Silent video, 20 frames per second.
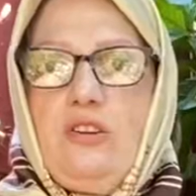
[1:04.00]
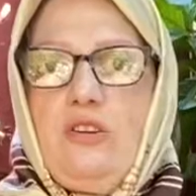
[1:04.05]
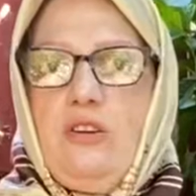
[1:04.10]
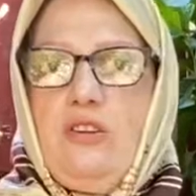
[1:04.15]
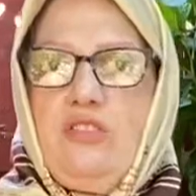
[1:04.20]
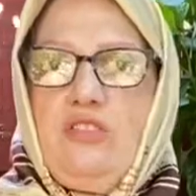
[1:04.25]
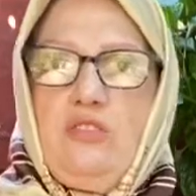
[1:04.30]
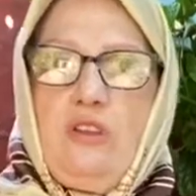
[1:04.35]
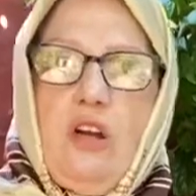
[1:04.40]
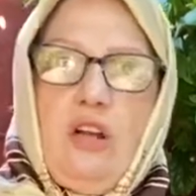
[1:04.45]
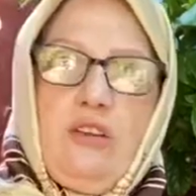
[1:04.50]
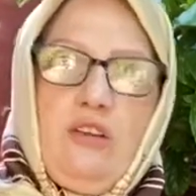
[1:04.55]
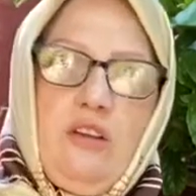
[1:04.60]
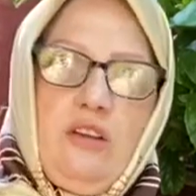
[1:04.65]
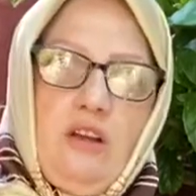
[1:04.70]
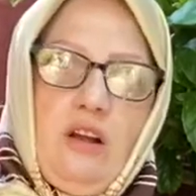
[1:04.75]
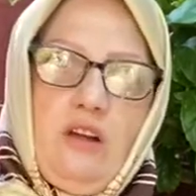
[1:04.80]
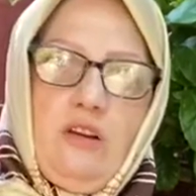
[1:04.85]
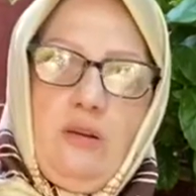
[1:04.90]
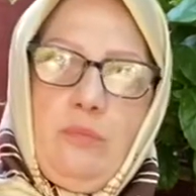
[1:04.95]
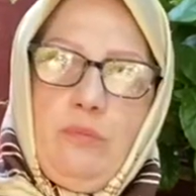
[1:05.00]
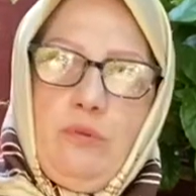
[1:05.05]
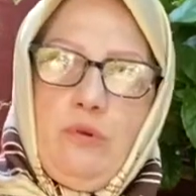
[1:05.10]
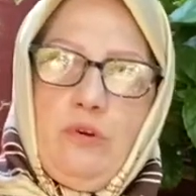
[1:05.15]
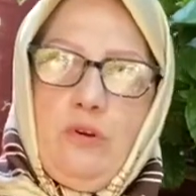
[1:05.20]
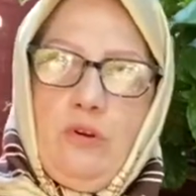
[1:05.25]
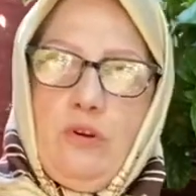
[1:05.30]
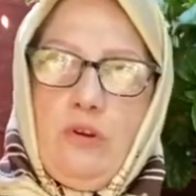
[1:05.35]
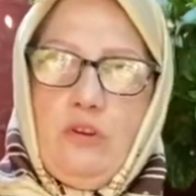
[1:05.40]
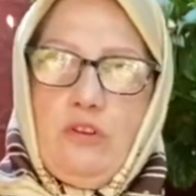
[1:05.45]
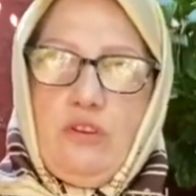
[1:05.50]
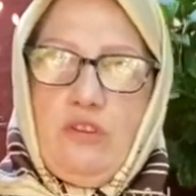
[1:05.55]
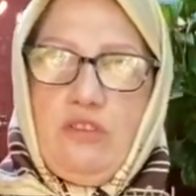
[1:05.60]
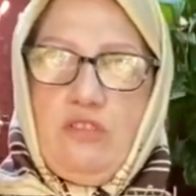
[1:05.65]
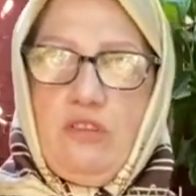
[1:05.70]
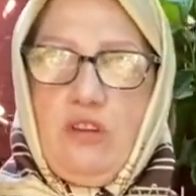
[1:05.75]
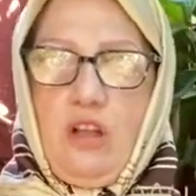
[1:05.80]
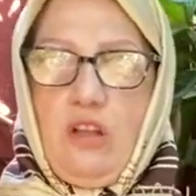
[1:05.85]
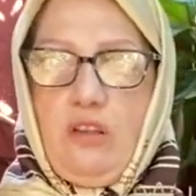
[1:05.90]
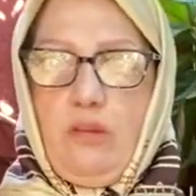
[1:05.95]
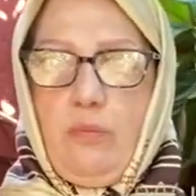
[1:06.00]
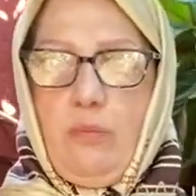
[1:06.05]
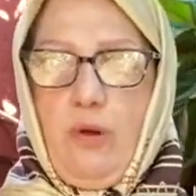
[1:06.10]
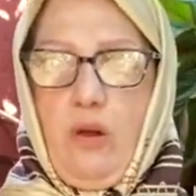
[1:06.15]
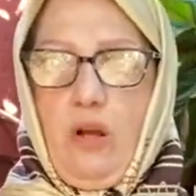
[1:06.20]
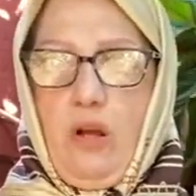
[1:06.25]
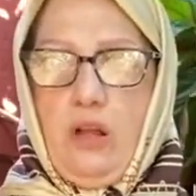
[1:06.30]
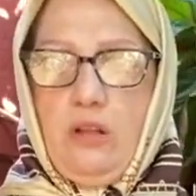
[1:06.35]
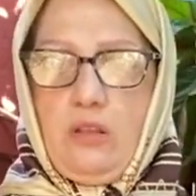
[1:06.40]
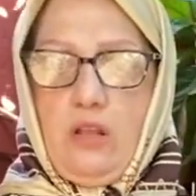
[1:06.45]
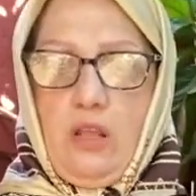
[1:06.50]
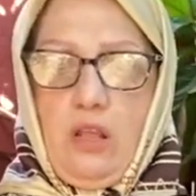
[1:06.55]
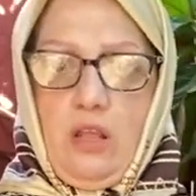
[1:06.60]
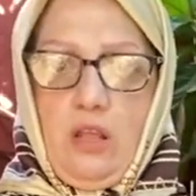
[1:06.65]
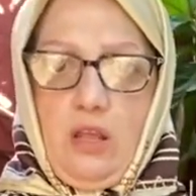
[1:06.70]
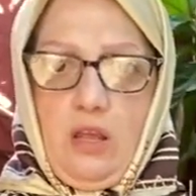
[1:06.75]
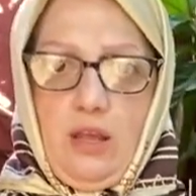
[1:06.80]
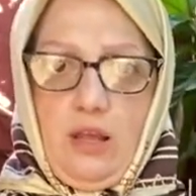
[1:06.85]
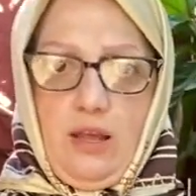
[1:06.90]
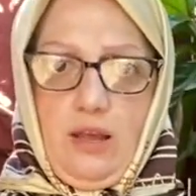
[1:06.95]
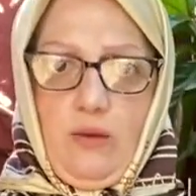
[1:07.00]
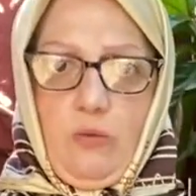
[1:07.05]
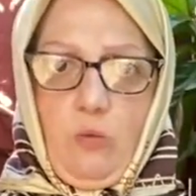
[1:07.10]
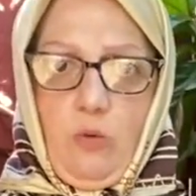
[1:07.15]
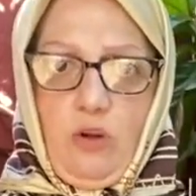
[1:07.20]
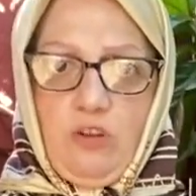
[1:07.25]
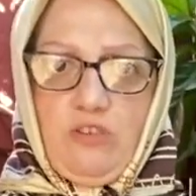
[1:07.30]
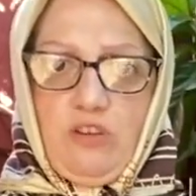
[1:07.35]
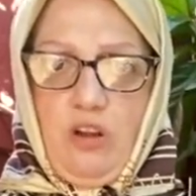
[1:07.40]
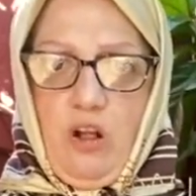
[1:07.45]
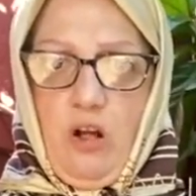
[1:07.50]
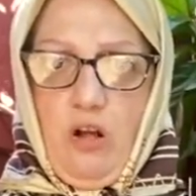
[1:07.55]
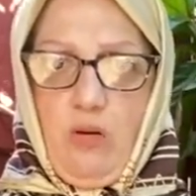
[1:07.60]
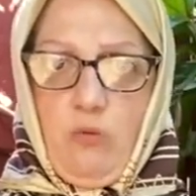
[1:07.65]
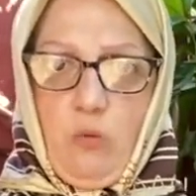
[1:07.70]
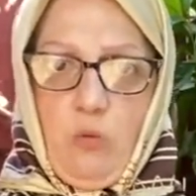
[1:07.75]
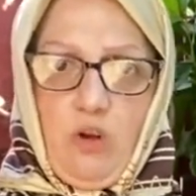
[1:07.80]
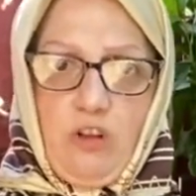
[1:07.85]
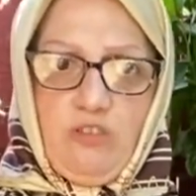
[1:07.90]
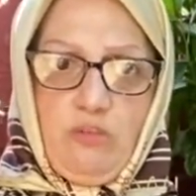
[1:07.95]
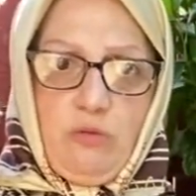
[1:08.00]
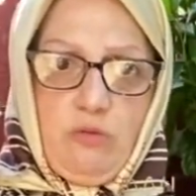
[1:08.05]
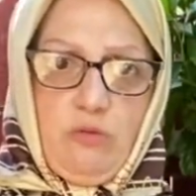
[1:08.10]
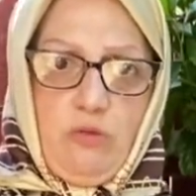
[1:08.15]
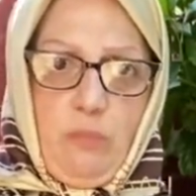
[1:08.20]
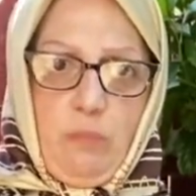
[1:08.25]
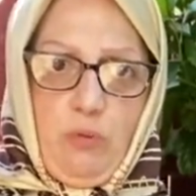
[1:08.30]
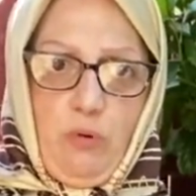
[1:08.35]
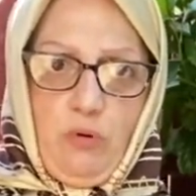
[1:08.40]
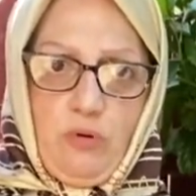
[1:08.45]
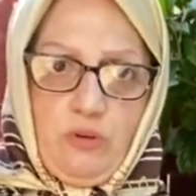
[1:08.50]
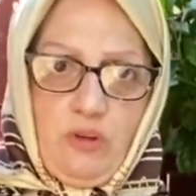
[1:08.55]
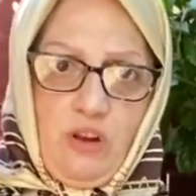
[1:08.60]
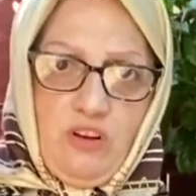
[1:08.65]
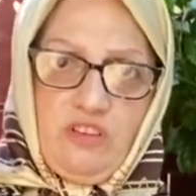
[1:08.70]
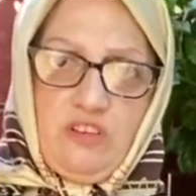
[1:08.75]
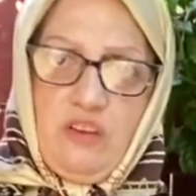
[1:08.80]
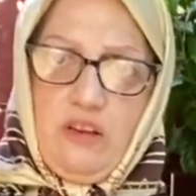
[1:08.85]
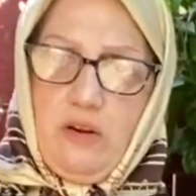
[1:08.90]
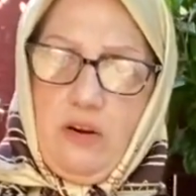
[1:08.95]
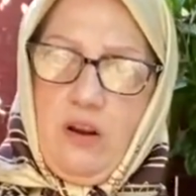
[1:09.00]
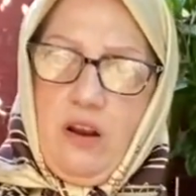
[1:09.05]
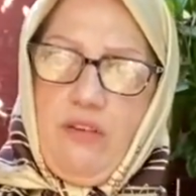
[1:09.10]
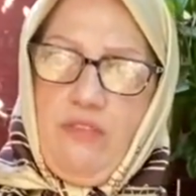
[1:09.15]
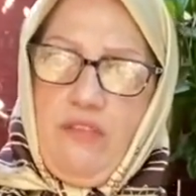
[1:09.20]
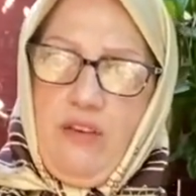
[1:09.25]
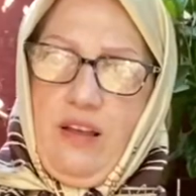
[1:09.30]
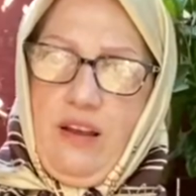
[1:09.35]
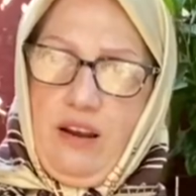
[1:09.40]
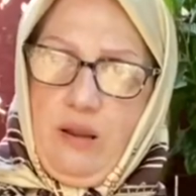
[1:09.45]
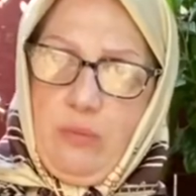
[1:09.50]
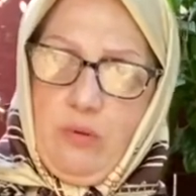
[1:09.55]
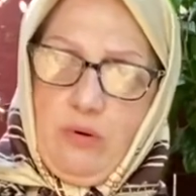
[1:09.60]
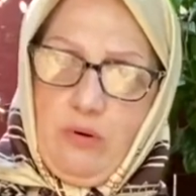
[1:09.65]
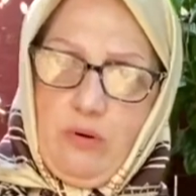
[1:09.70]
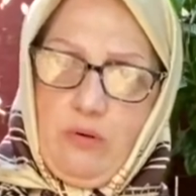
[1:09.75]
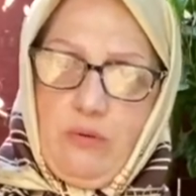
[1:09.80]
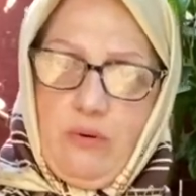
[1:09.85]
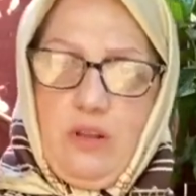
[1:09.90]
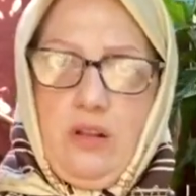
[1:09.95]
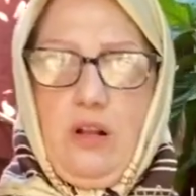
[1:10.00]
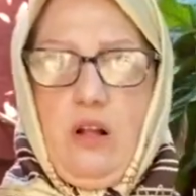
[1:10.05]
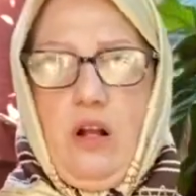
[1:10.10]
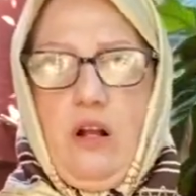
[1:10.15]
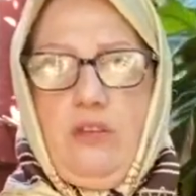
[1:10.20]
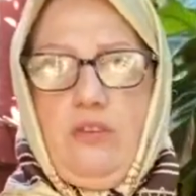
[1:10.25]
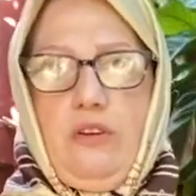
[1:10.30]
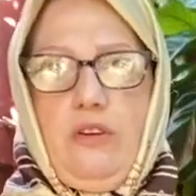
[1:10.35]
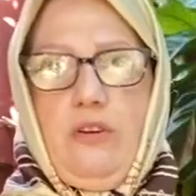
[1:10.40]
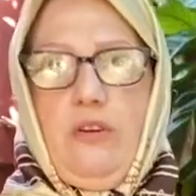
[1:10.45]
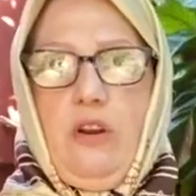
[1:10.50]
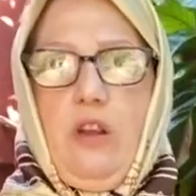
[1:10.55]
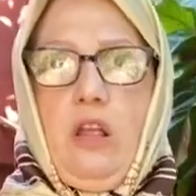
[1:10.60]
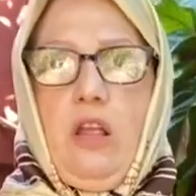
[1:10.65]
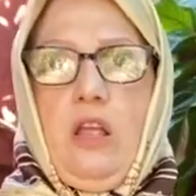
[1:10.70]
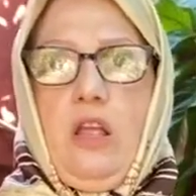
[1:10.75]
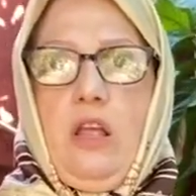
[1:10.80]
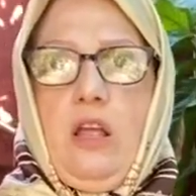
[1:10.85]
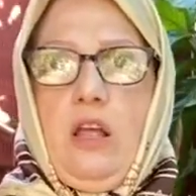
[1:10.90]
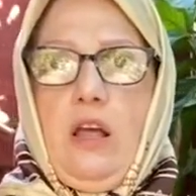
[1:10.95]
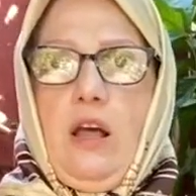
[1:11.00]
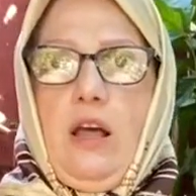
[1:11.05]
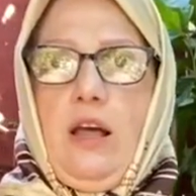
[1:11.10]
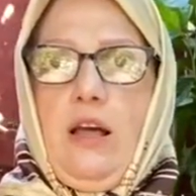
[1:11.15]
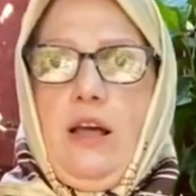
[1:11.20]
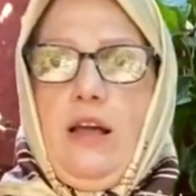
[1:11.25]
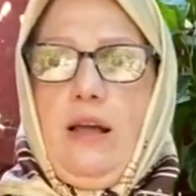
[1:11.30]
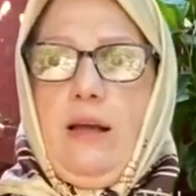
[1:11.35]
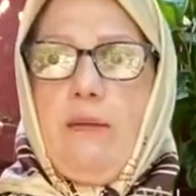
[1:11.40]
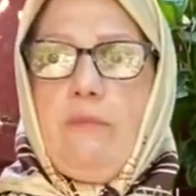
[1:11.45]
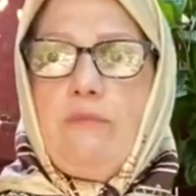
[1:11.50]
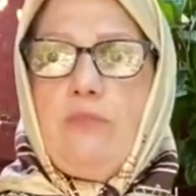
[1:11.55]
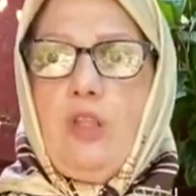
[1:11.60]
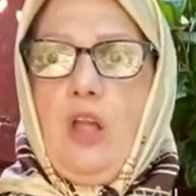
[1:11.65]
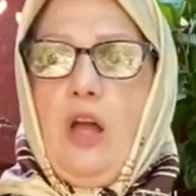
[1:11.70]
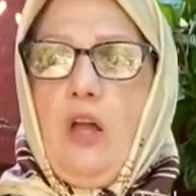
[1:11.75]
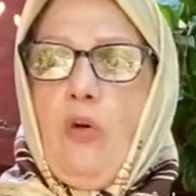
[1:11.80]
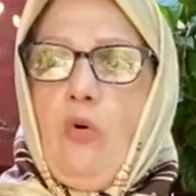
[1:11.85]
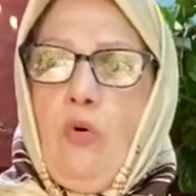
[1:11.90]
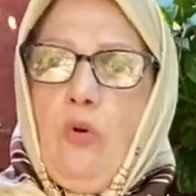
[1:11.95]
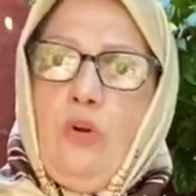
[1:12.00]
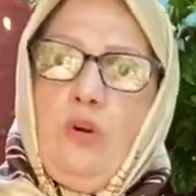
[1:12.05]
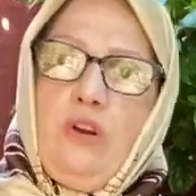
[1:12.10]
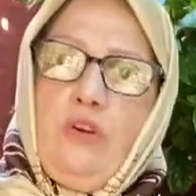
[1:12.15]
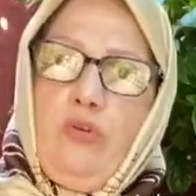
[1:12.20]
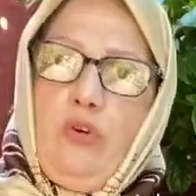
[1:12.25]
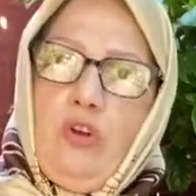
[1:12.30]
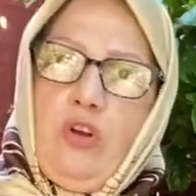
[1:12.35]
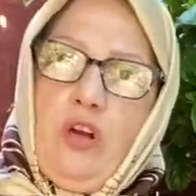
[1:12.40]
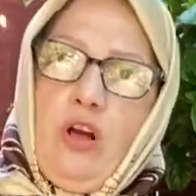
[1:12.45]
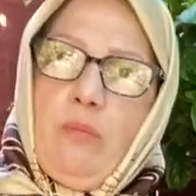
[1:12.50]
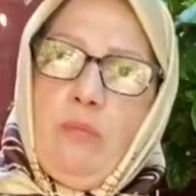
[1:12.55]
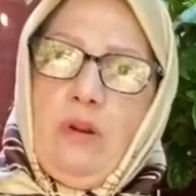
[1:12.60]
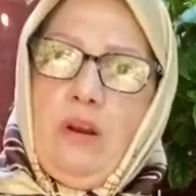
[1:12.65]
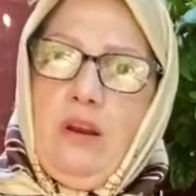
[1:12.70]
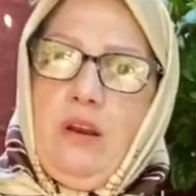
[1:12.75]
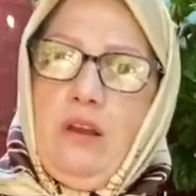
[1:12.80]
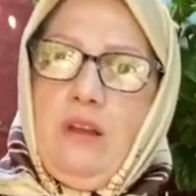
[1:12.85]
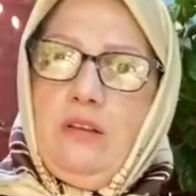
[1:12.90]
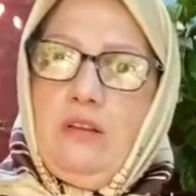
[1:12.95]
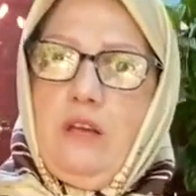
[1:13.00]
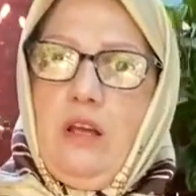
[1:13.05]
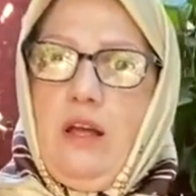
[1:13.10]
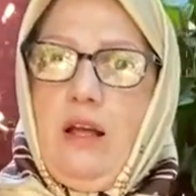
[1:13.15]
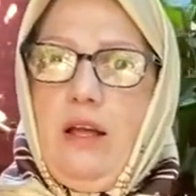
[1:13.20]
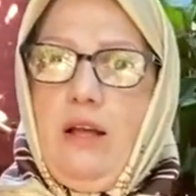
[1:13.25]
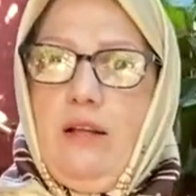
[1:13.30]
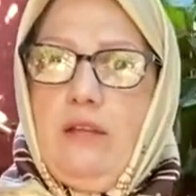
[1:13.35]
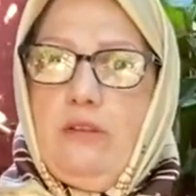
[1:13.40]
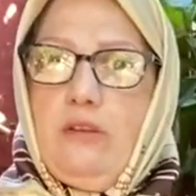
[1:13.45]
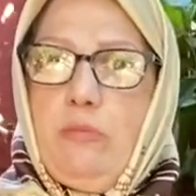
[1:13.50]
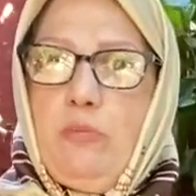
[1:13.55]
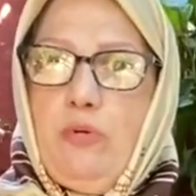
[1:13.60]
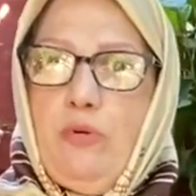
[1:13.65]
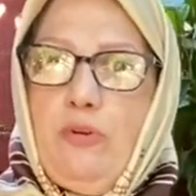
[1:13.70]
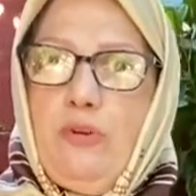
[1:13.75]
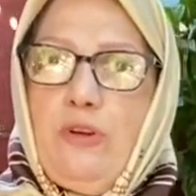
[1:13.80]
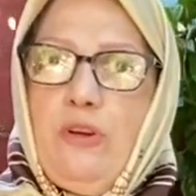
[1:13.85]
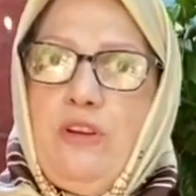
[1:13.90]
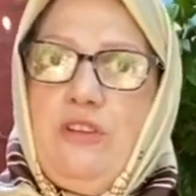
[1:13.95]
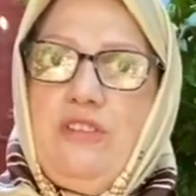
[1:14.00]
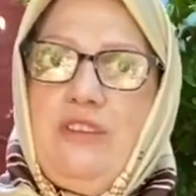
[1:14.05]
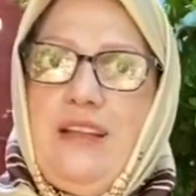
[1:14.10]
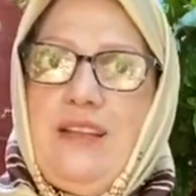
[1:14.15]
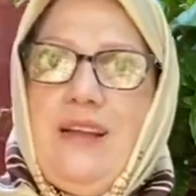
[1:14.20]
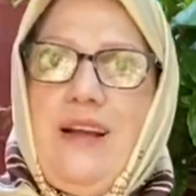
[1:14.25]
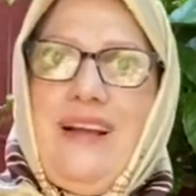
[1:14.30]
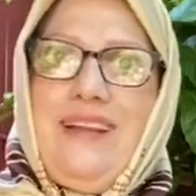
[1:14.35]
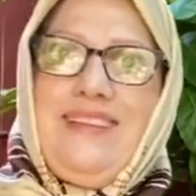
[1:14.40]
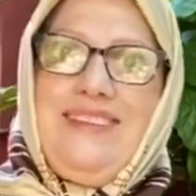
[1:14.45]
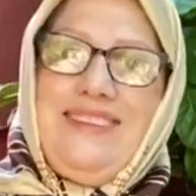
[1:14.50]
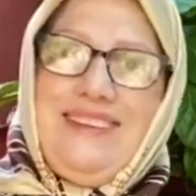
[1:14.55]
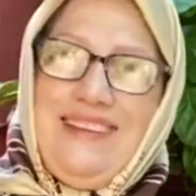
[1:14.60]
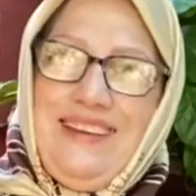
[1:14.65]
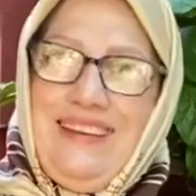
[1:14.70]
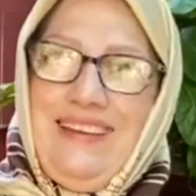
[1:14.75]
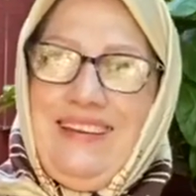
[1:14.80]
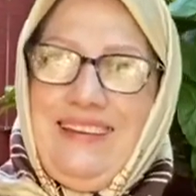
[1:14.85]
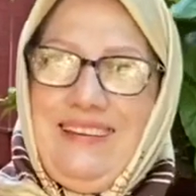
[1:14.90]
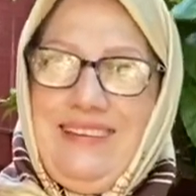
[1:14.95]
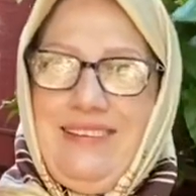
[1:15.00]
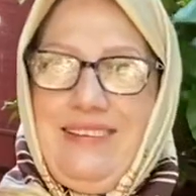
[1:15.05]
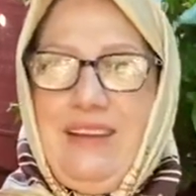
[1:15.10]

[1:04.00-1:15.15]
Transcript: it's nothing on the book. It's not about what's the products that are available over the counter. I only recommend the products that I think